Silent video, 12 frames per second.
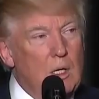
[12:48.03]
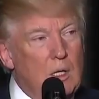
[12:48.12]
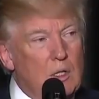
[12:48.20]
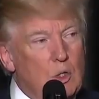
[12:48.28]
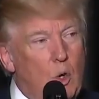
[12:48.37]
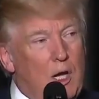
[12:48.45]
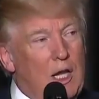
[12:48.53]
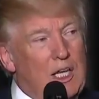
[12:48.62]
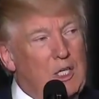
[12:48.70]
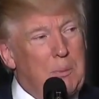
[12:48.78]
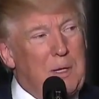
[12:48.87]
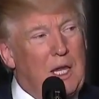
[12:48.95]
So I'd like
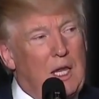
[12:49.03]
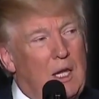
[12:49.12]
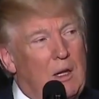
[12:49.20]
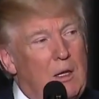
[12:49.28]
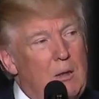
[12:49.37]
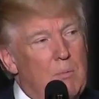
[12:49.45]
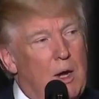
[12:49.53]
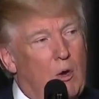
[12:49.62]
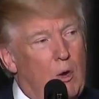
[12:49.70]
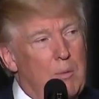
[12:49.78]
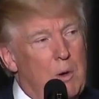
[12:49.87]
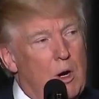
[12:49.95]
to begin my
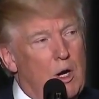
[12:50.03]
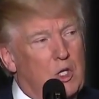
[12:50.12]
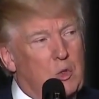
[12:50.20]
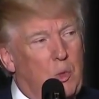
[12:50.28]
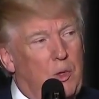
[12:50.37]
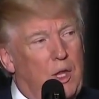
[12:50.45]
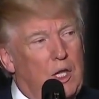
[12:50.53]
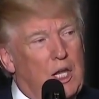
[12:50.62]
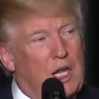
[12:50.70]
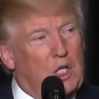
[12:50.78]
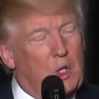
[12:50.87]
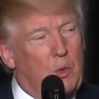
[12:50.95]
remarks with a
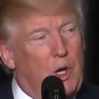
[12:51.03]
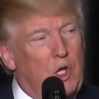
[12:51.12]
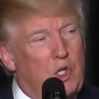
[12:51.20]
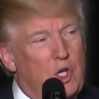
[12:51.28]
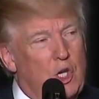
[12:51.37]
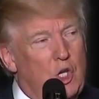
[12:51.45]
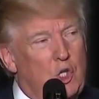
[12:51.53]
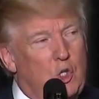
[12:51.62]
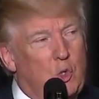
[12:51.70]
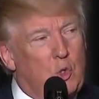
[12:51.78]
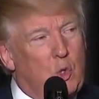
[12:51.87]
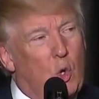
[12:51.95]
declaration
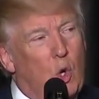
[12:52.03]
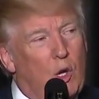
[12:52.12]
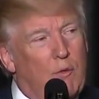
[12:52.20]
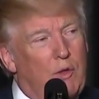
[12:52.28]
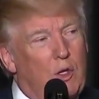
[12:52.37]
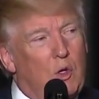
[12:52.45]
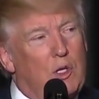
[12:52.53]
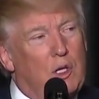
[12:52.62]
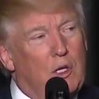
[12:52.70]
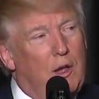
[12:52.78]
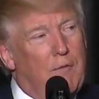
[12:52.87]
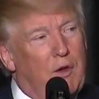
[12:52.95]
issued to all of you and
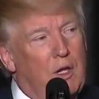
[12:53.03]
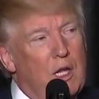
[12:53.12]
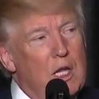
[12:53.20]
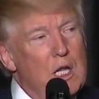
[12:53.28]
delivered